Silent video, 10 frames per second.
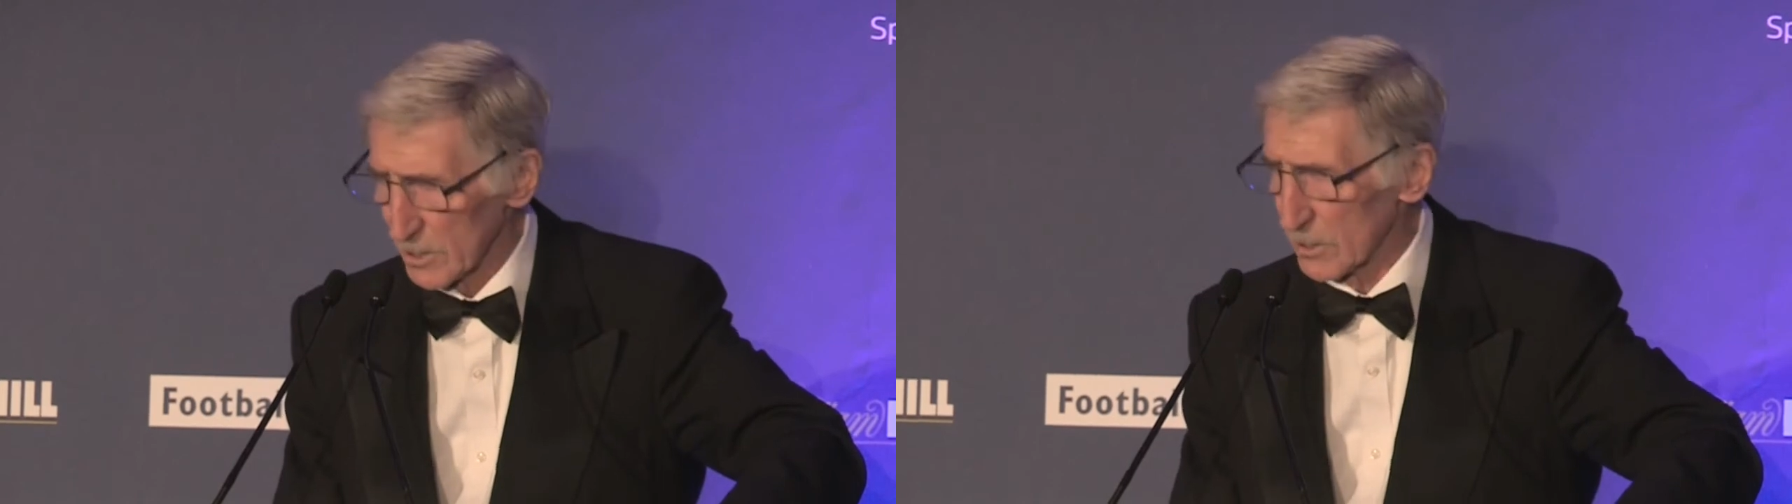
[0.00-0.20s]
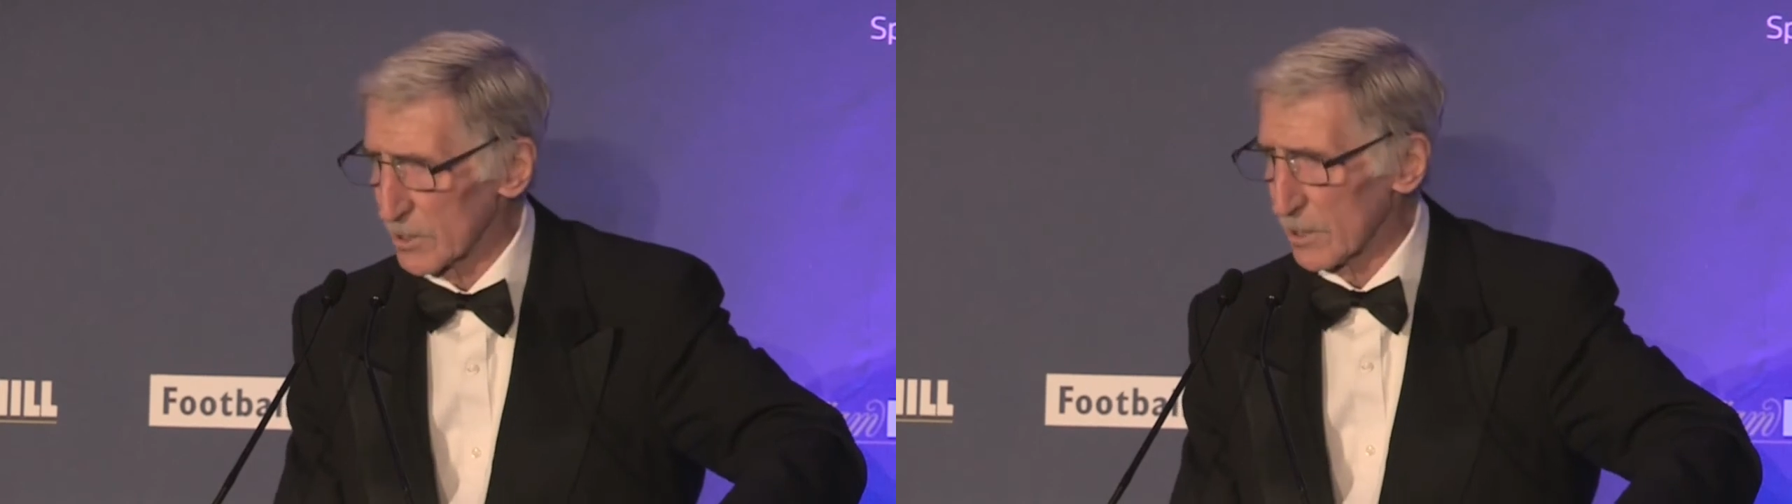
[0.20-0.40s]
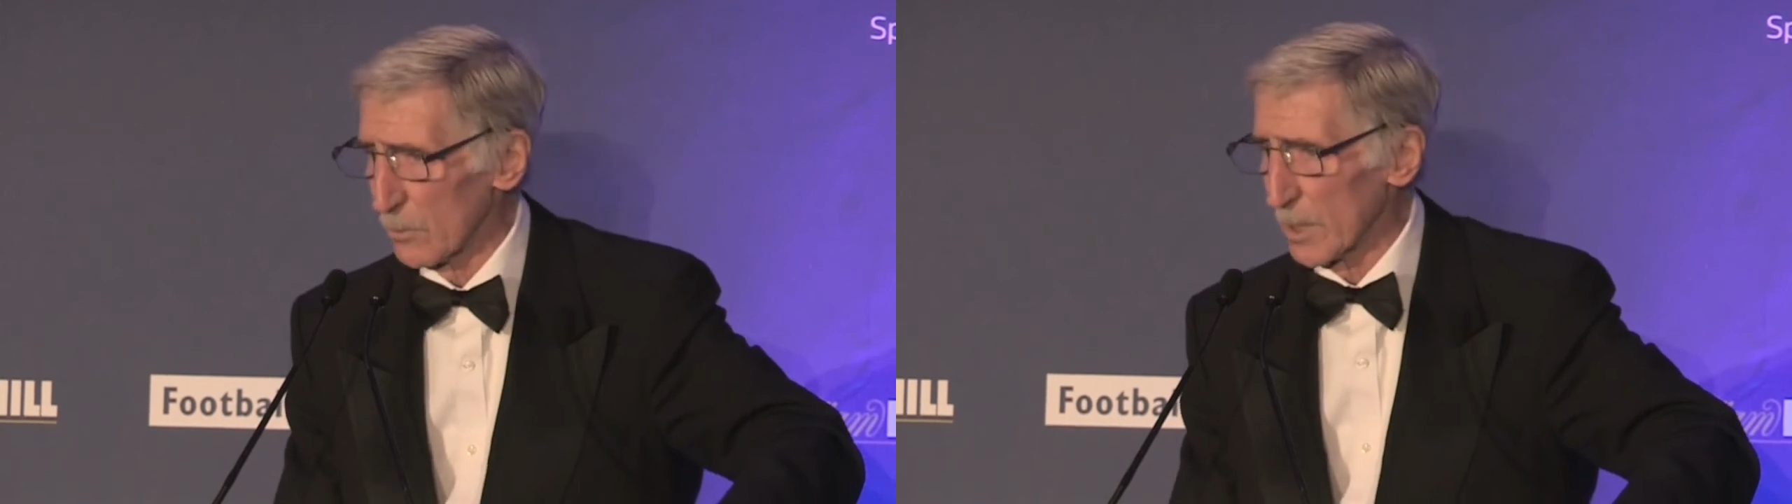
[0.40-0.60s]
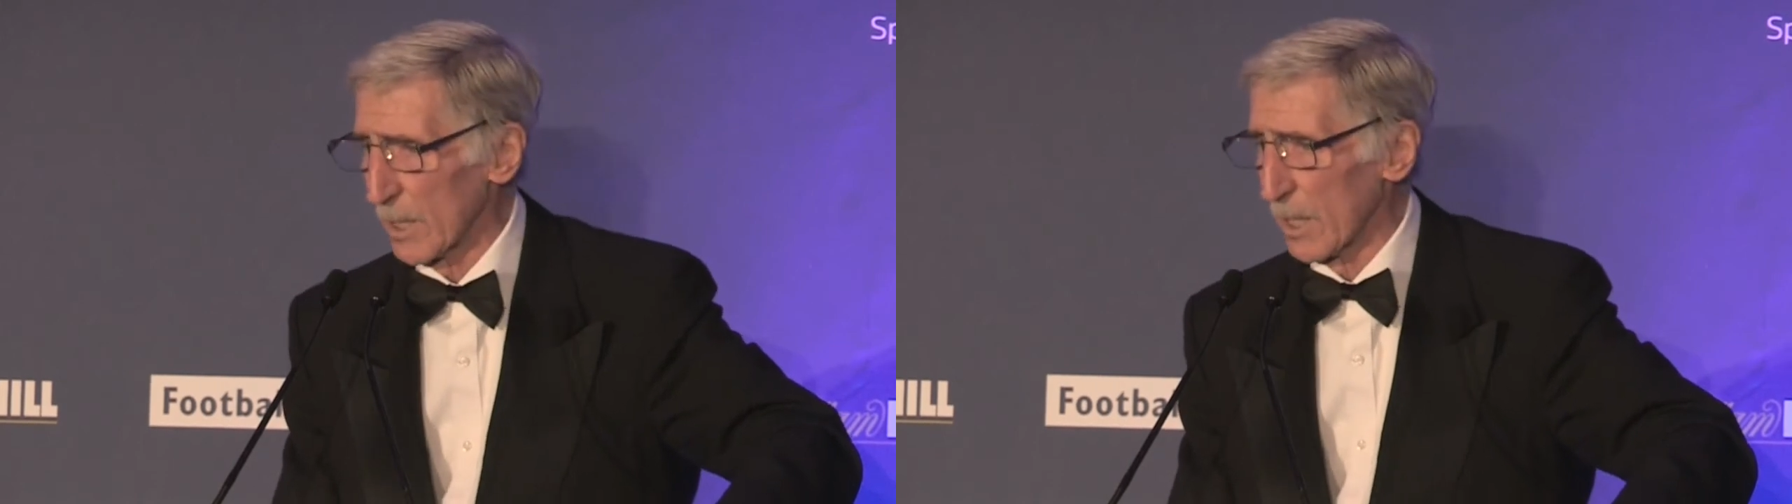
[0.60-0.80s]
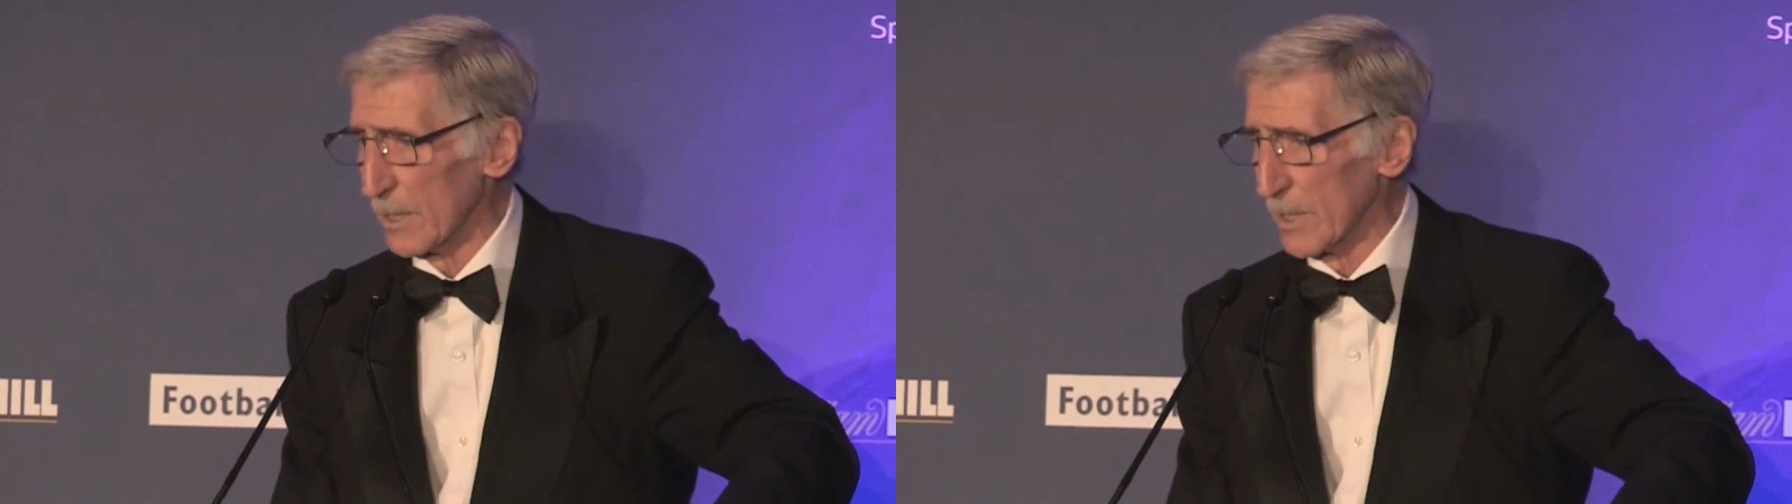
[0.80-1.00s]
years at White
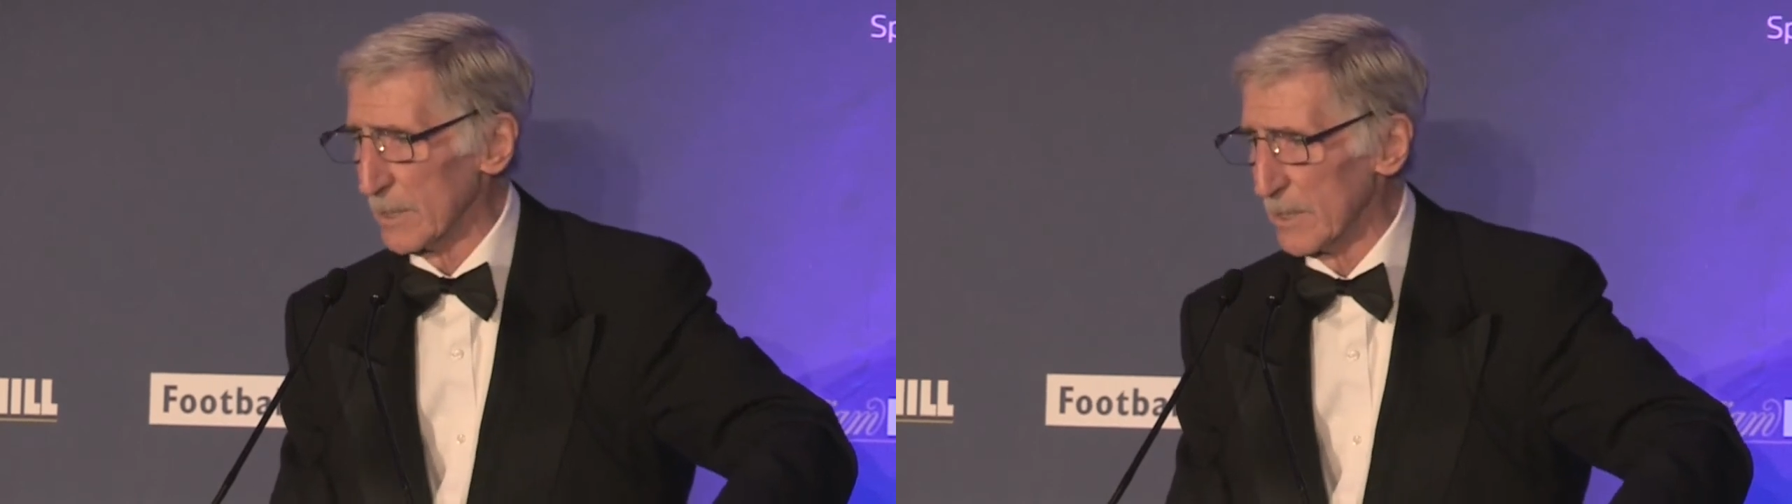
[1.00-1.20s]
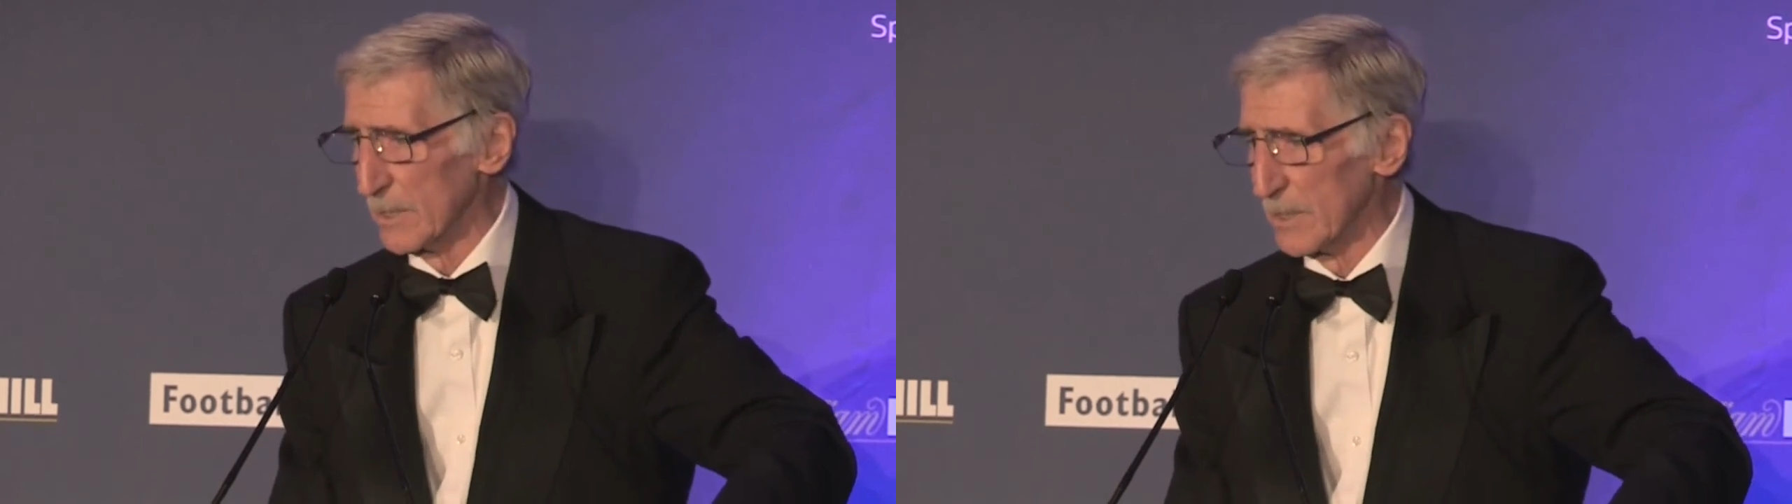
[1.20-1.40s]
Hart Lane.